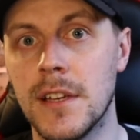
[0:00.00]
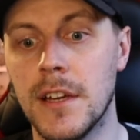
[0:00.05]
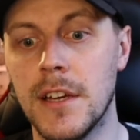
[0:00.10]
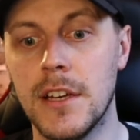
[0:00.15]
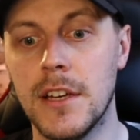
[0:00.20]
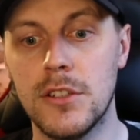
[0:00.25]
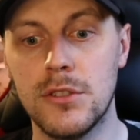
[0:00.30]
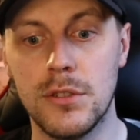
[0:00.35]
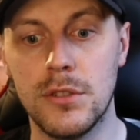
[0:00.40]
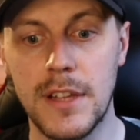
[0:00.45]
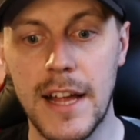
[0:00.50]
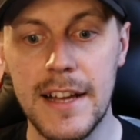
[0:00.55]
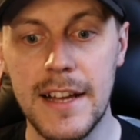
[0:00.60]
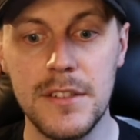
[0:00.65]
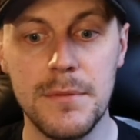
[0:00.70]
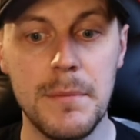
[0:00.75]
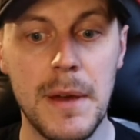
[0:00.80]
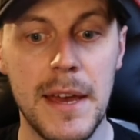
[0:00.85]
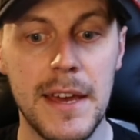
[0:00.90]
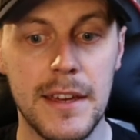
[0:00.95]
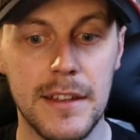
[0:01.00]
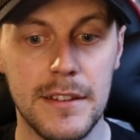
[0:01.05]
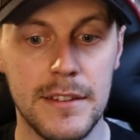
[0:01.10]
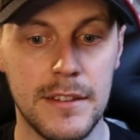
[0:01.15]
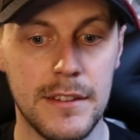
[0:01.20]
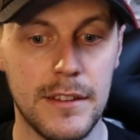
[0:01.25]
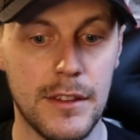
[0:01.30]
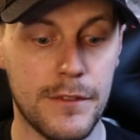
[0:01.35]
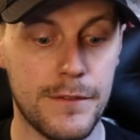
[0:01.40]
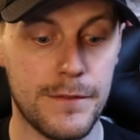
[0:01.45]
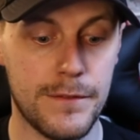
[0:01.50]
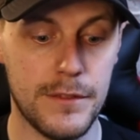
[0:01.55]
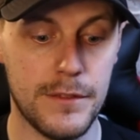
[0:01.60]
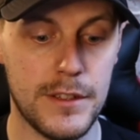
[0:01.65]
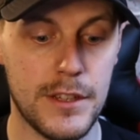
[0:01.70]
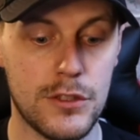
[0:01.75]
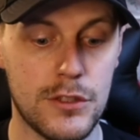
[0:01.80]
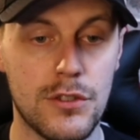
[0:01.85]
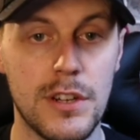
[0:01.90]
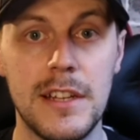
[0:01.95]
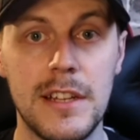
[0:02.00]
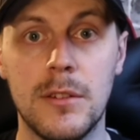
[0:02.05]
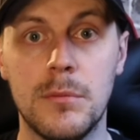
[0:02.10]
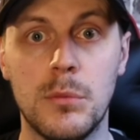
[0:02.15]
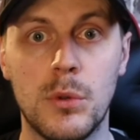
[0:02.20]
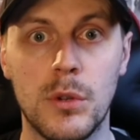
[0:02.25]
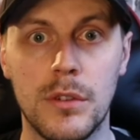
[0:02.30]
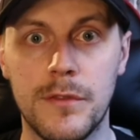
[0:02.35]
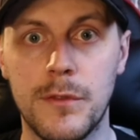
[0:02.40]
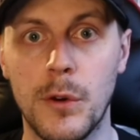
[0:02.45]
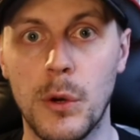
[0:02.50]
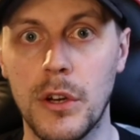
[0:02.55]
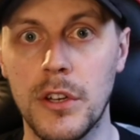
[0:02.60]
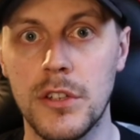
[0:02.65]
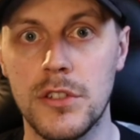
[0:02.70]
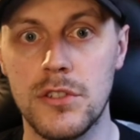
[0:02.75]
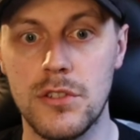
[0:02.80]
So that's making the training more focused,